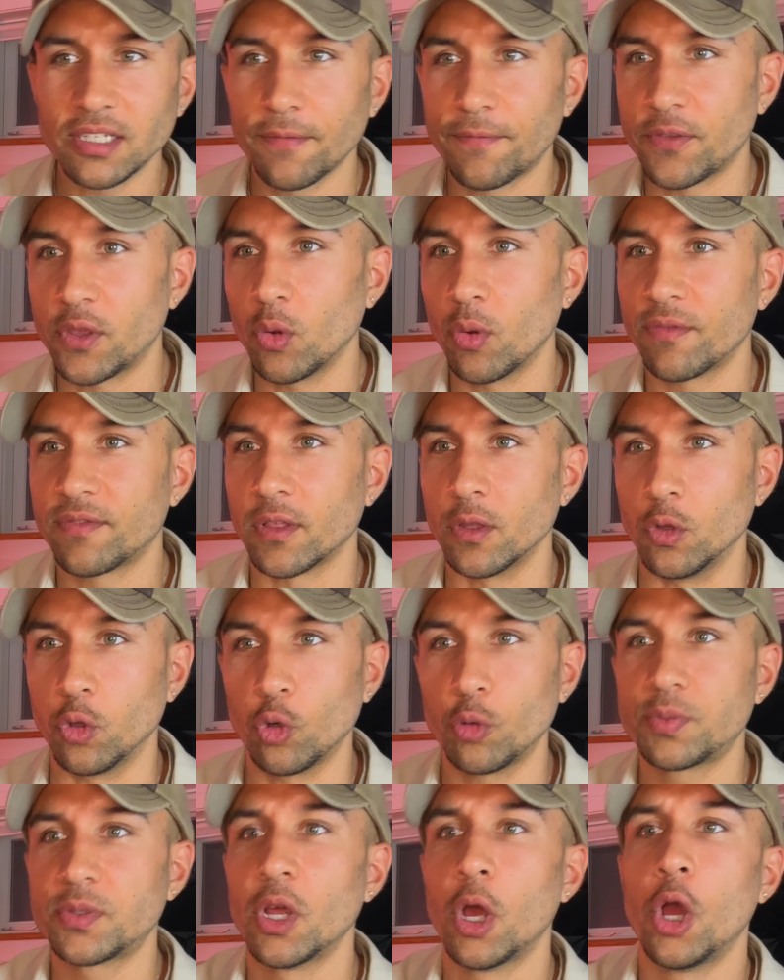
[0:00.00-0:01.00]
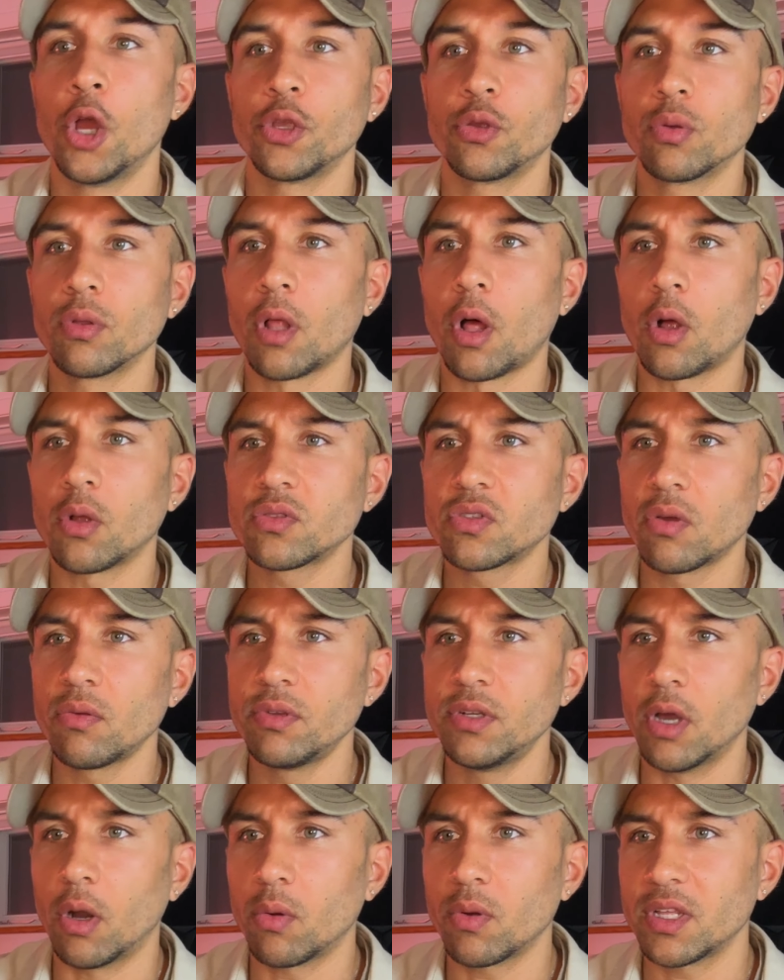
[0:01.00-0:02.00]
few of the loops. You'll also
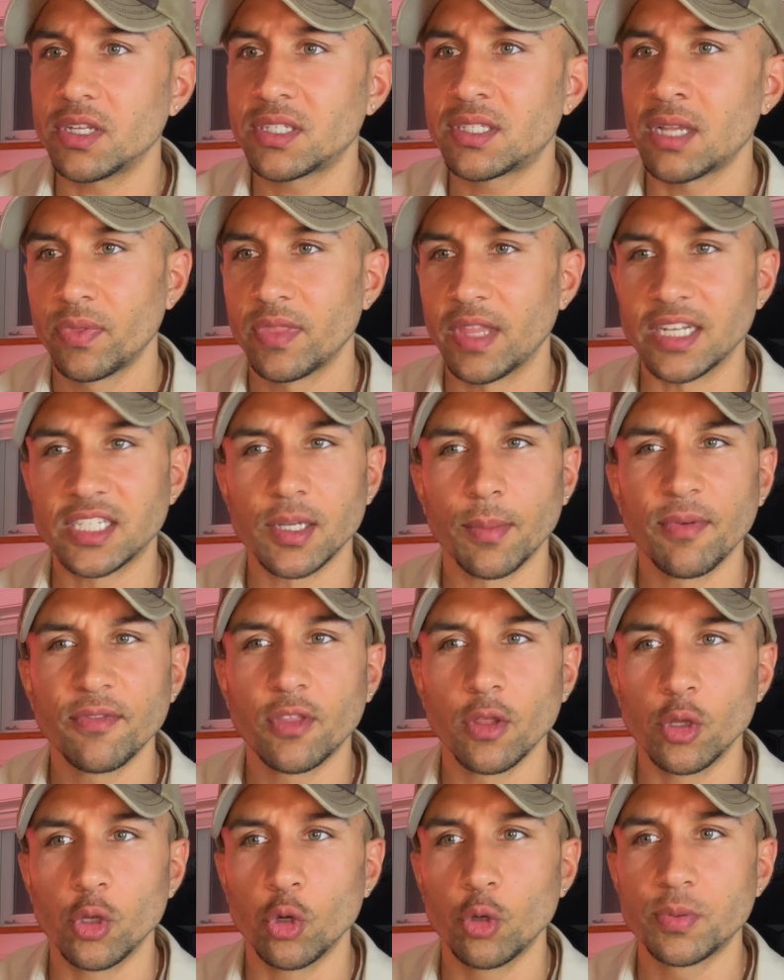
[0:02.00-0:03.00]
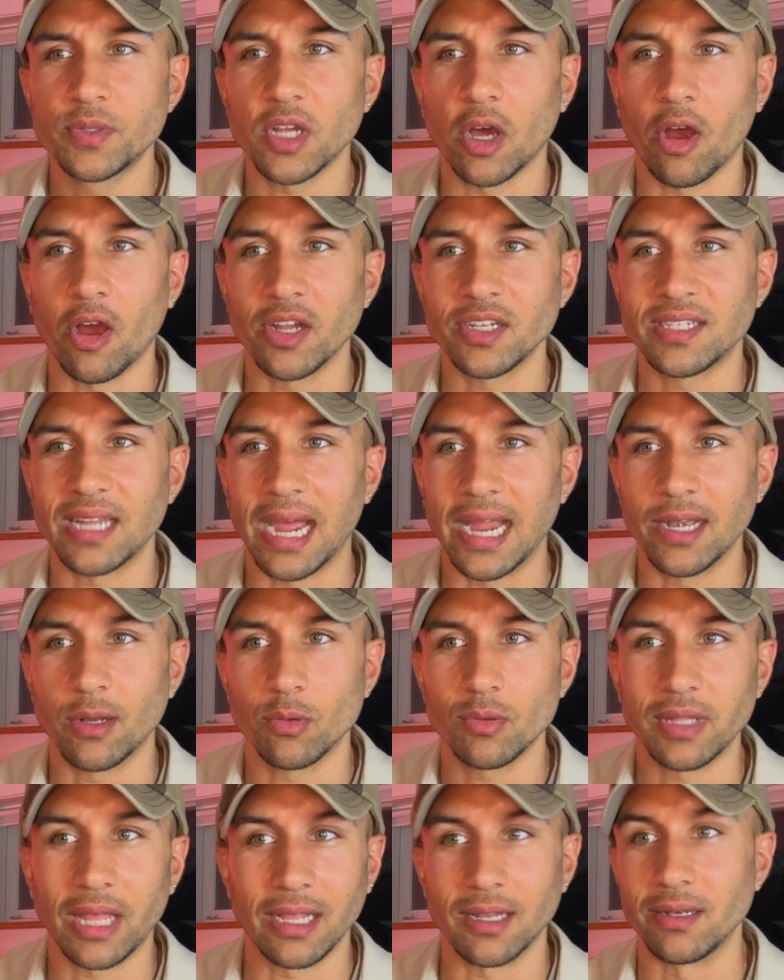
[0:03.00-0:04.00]
notice that some of the loops are titled
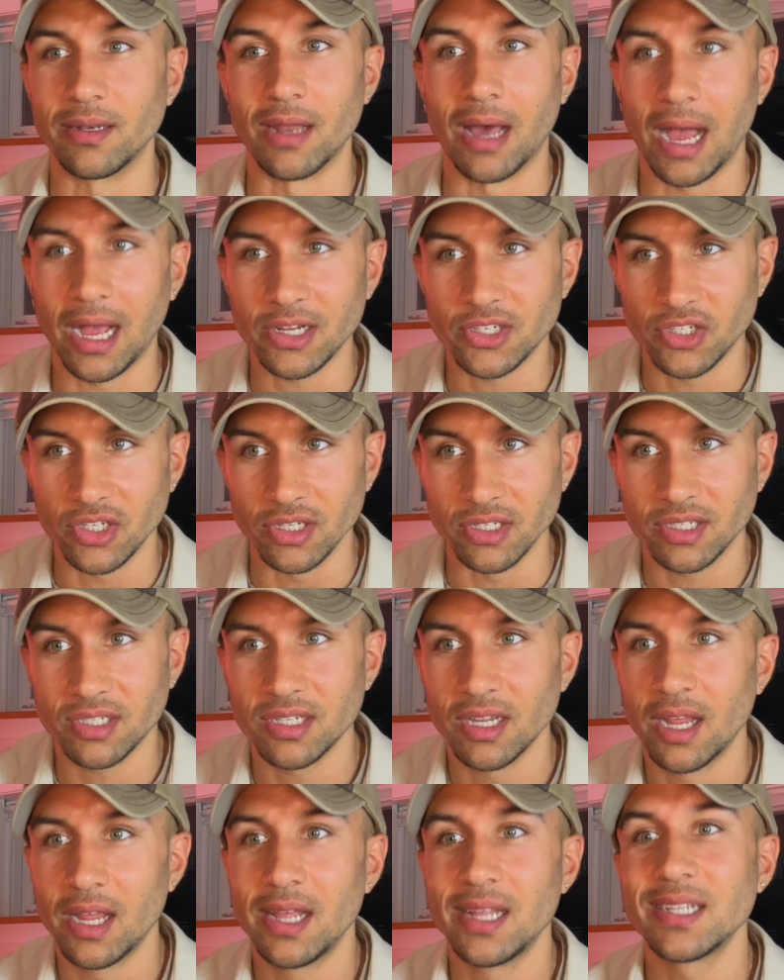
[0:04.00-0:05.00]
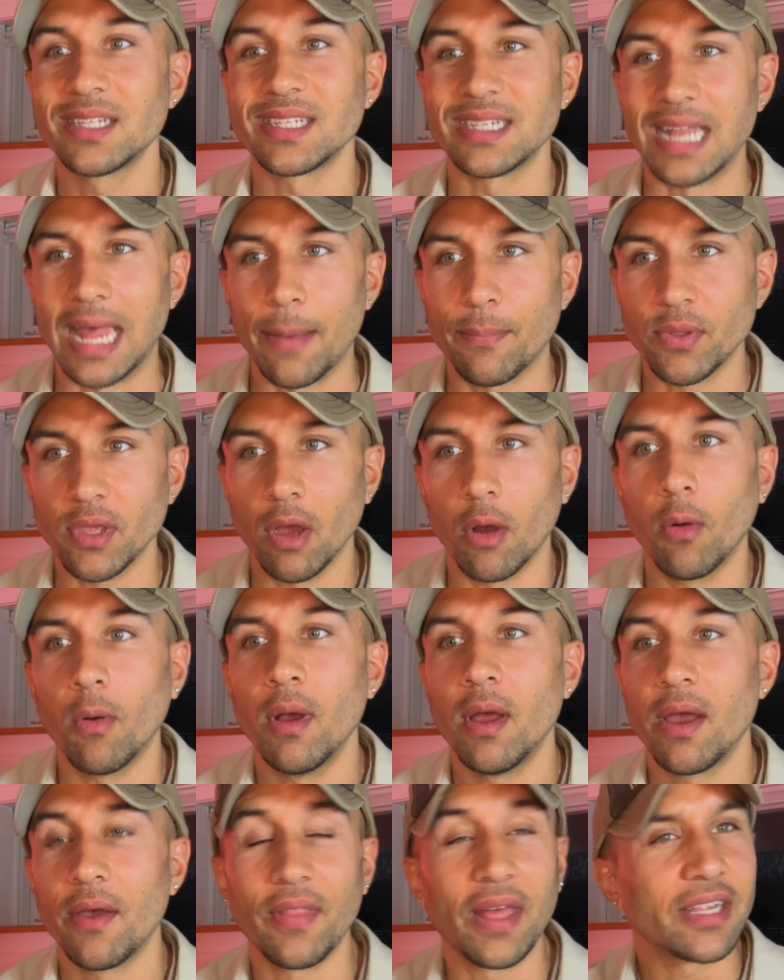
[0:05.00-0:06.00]
like Noxious, Snap Yo.
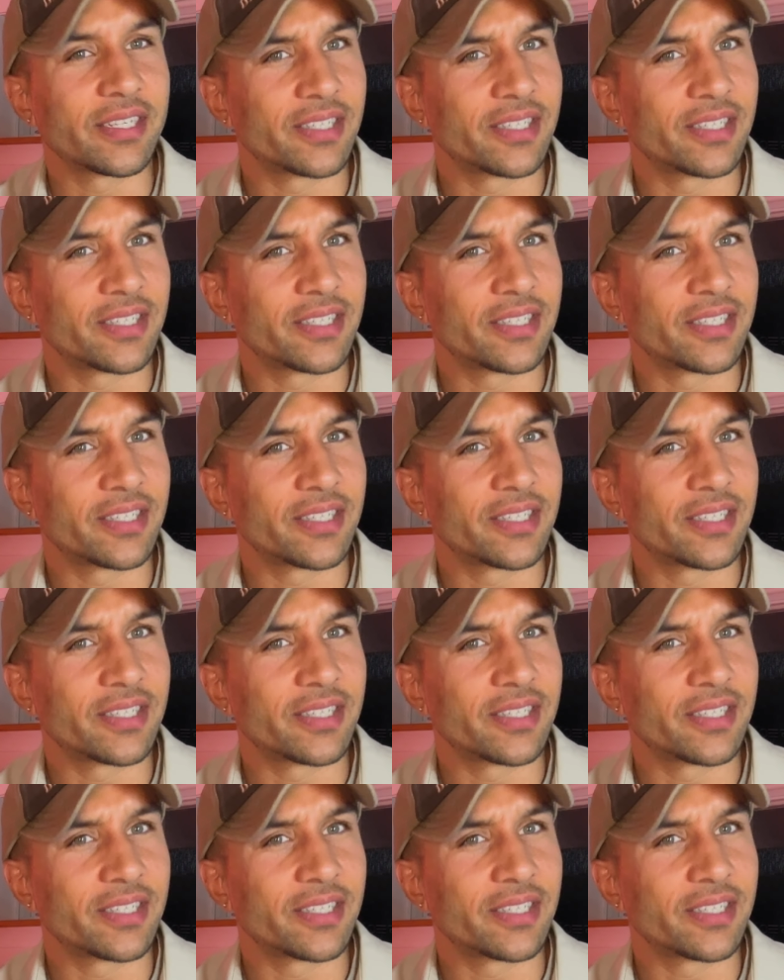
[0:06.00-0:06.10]
And that's